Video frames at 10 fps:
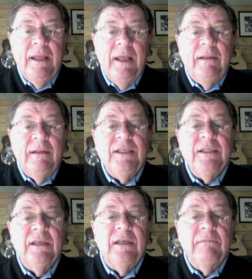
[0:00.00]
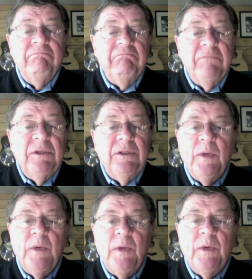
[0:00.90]
let's
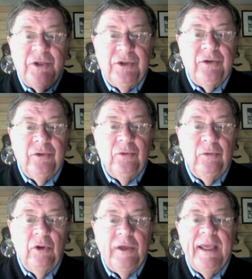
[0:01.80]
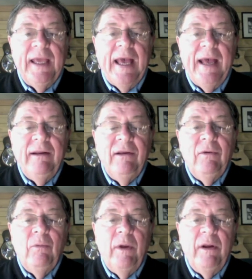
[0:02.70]
switch to looking at
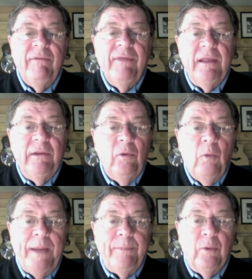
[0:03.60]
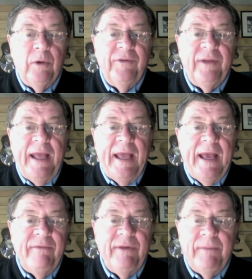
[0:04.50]
one of the little whiteboards that I
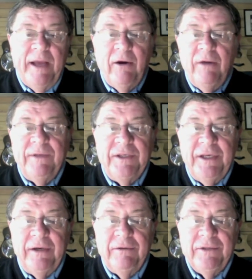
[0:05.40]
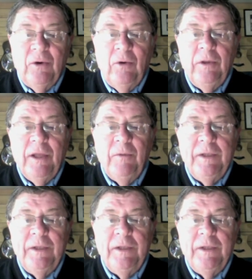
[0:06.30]
have in my office here. So hold on one